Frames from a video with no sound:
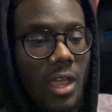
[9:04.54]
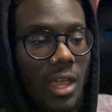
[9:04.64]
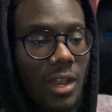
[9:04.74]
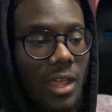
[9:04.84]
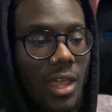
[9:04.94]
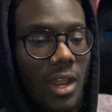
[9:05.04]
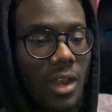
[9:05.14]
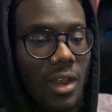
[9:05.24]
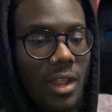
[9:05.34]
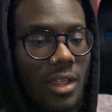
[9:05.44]
and
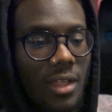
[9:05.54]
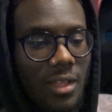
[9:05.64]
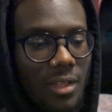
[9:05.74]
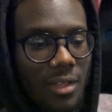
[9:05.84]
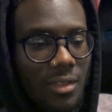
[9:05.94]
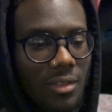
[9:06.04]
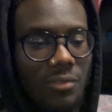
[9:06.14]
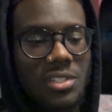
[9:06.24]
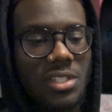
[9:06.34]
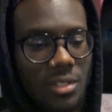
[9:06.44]
then
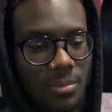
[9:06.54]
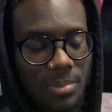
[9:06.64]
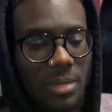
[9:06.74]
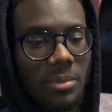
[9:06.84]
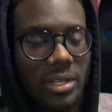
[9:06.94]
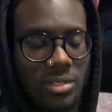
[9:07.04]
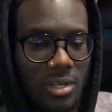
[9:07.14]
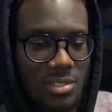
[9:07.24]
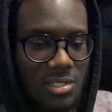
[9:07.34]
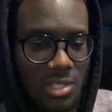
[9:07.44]
obviously the Beamer, it
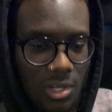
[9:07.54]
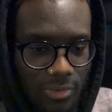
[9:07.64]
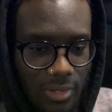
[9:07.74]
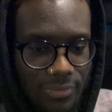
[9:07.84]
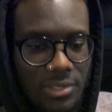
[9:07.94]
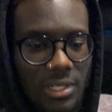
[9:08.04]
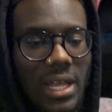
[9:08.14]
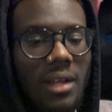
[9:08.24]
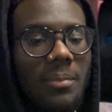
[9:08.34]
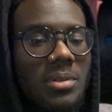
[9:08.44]
turns itself off to
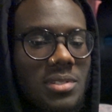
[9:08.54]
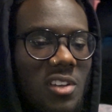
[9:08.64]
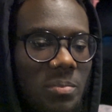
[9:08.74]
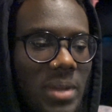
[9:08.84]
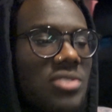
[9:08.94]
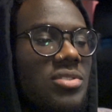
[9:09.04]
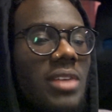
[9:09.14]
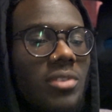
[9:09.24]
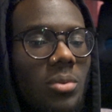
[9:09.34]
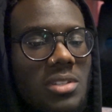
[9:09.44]
like preserve battery
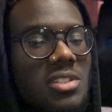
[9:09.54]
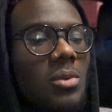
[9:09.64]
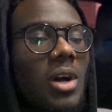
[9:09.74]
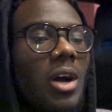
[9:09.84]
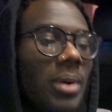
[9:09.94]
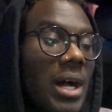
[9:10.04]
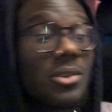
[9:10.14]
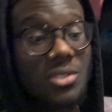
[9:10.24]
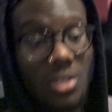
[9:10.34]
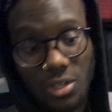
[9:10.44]
every once in a while, but I
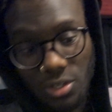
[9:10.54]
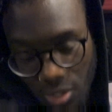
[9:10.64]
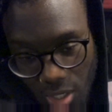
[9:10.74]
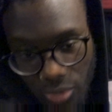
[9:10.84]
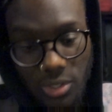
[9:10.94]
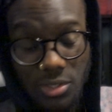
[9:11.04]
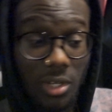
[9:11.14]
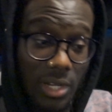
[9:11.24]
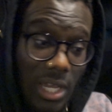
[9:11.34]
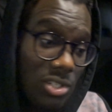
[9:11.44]
was turning the car on,
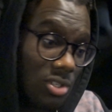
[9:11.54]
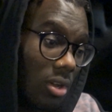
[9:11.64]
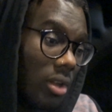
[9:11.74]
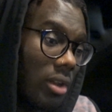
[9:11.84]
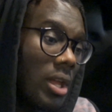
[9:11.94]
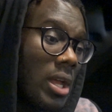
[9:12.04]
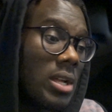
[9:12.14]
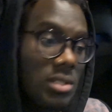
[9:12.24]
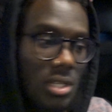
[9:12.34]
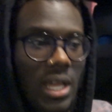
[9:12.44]
turned the engine on
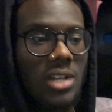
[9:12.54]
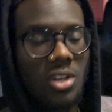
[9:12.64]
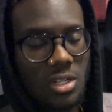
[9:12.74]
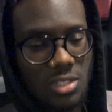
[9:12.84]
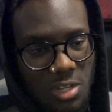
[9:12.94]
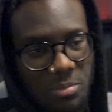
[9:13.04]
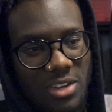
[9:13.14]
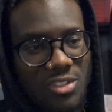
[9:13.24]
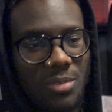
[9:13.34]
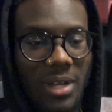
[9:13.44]
to like charge up the
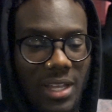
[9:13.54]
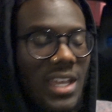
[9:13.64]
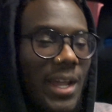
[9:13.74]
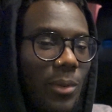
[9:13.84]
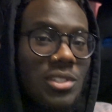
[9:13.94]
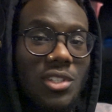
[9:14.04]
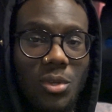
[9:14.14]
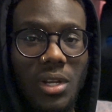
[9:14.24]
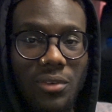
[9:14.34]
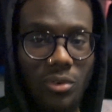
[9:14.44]
battery. But again, I wasn't
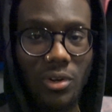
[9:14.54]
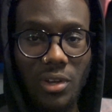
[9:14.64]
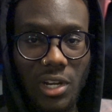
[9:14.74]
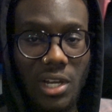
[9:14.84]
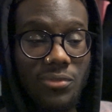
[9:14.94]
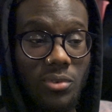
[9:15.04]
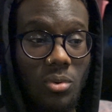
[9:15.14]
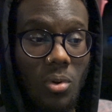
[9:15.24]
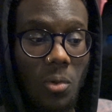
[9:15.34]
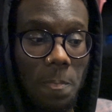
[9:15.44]
doing it for long enough
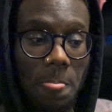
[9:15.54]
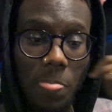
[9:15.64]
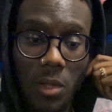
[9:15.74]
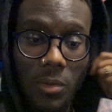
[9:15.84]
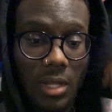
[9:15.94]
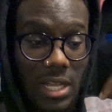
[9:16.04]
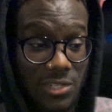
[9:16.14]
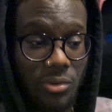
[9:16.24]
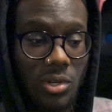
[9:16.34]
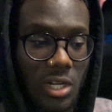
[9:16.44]
or as
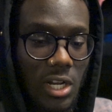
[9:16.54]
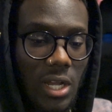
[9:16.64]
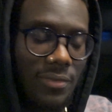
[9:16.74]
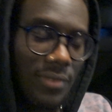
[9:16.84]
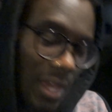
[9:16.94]
frequent enough.